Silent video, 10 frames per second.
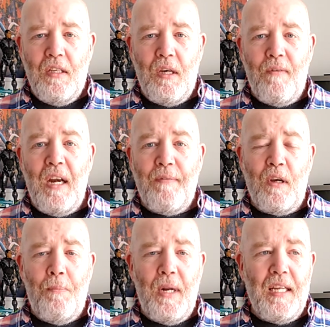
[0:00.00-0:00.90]
So I've only
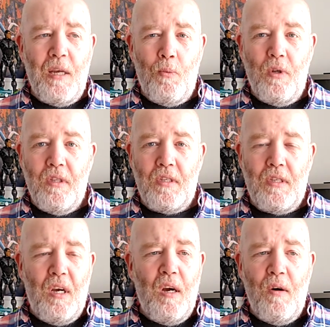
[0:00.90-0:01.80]
ever completed it
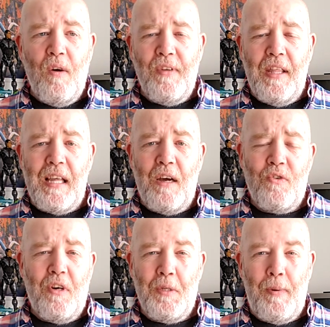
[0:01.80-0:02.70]
once. Other than that,
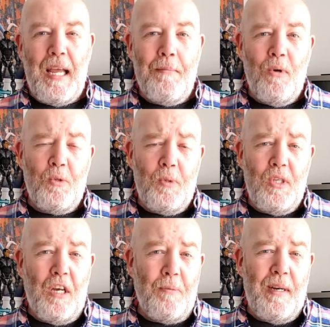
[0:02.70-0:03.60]
I've tried to play it multiple
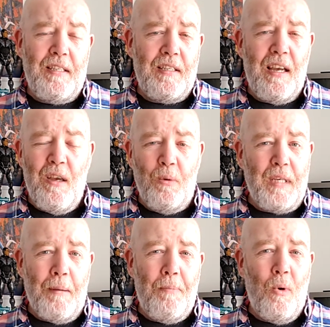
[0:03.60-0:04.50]
times, but as I say, I
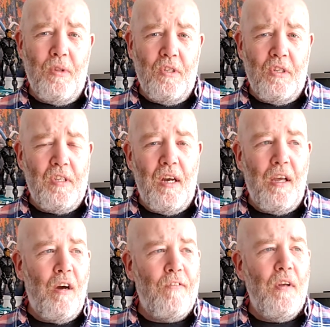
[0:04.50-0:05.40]
always get bored and just
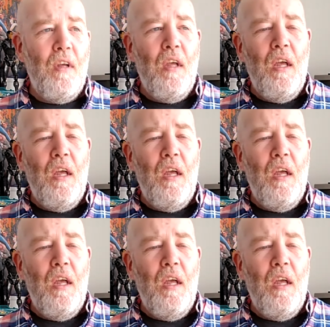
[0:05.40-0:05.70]
turn it off.